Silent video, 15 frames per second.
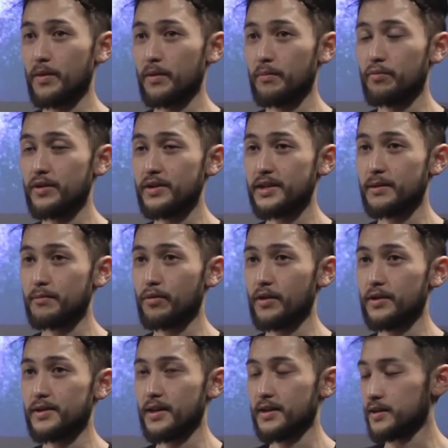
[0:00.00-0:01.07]
the printing
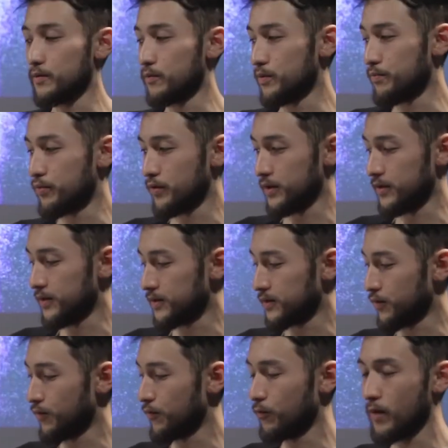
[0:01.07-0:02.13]
process, it would put in this
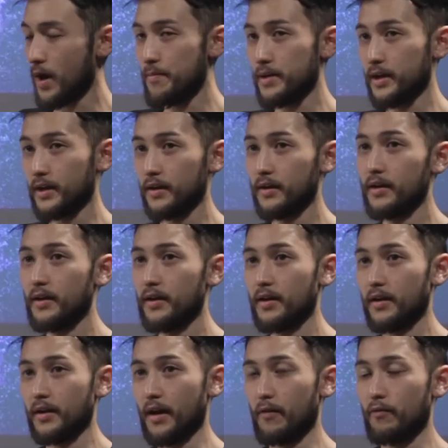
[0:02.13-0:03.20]
sort of webbing
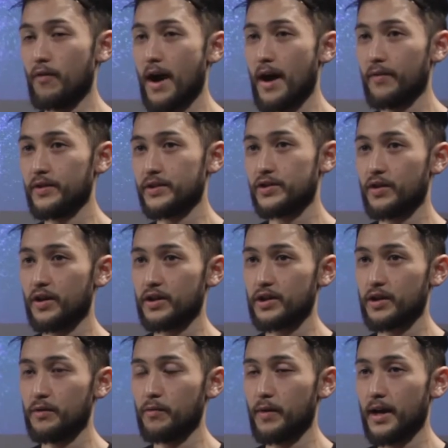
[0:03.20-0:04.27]
around the
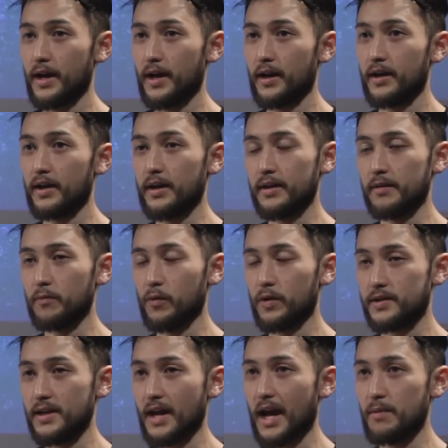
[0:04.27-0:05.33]
structure where it
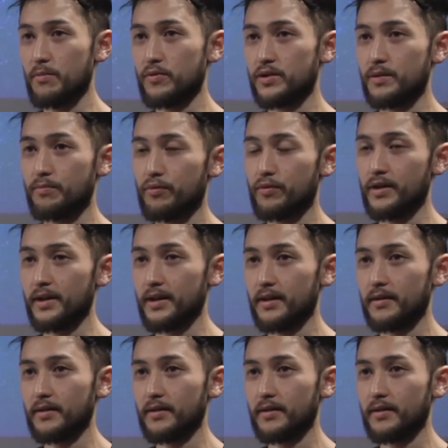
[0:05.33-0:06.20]
wasn't able to print